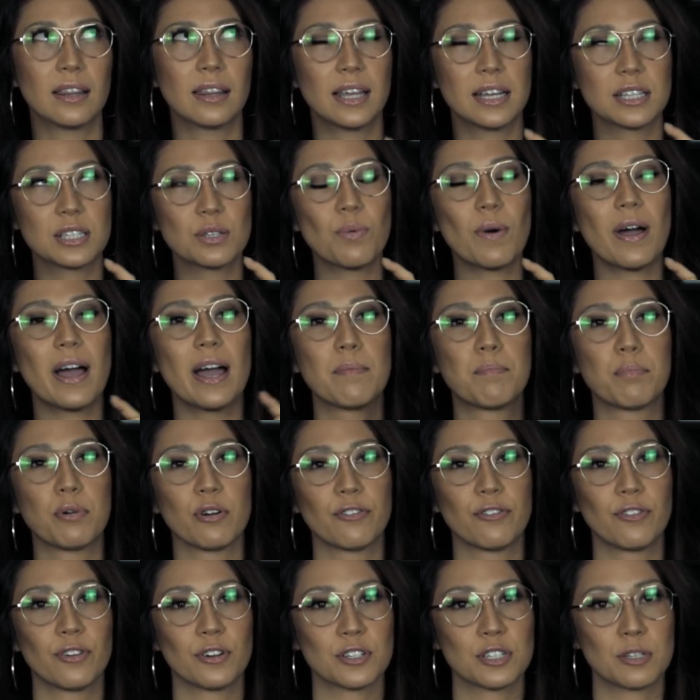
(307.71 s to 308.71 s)
That's why I
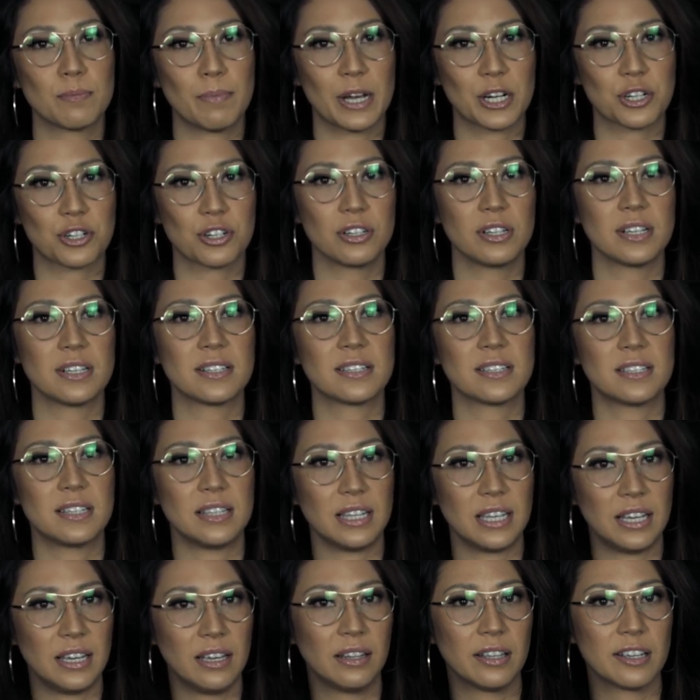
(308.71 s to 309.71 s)
prefer specialists
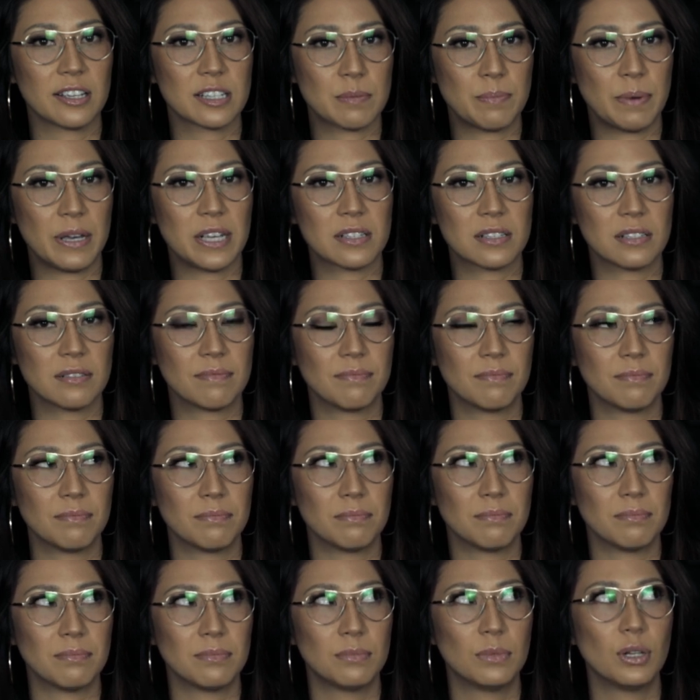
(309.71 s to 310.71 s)
in the healing space.
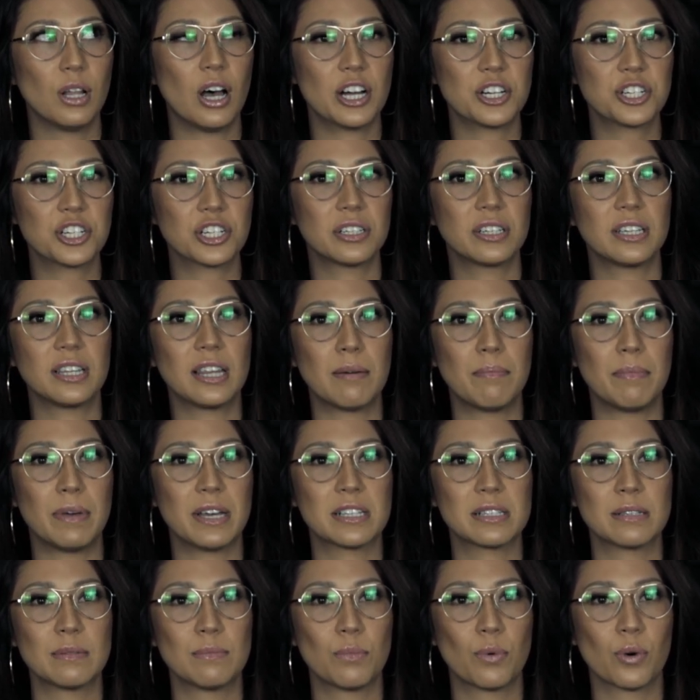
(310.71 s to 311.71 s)
Logically, that
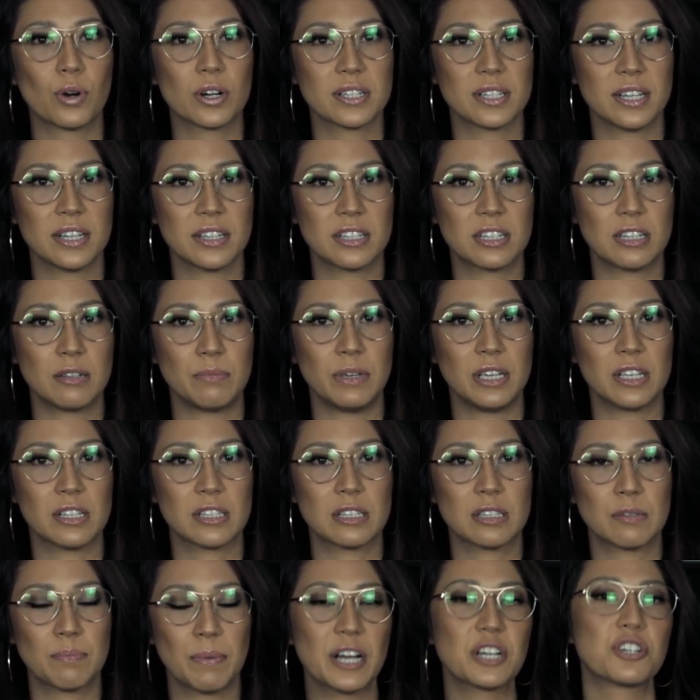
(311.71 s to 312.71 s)
makes more sense to me,
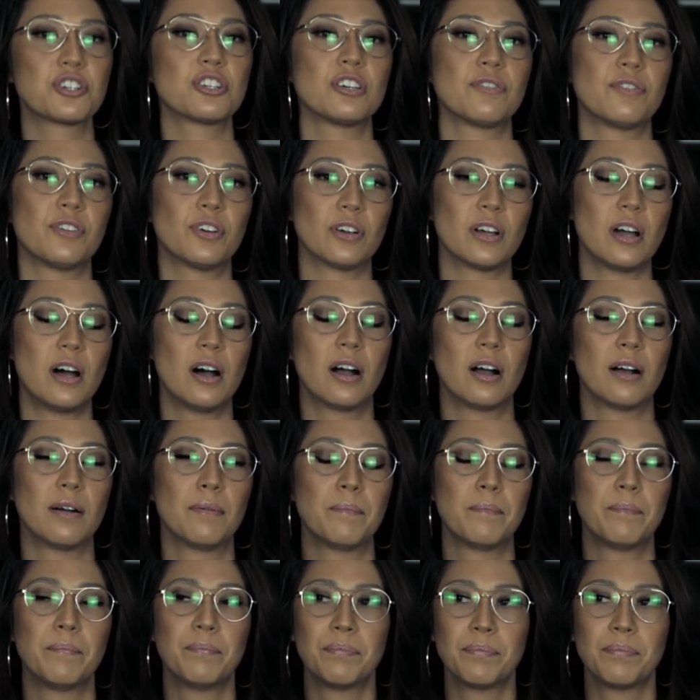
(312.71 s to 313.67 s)
especially if you're young.